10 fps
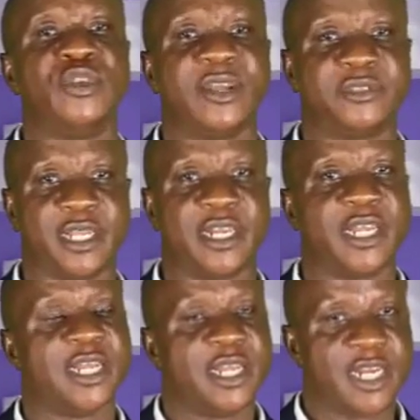you have said.
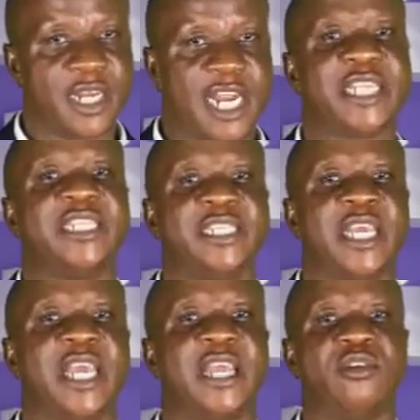That is the
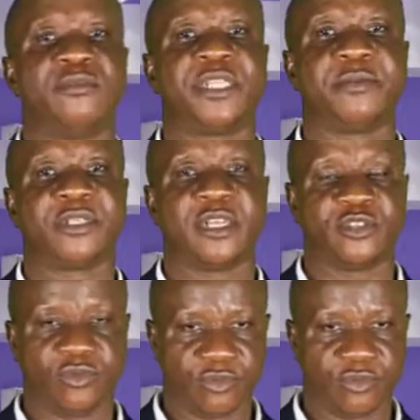end of chapter 2.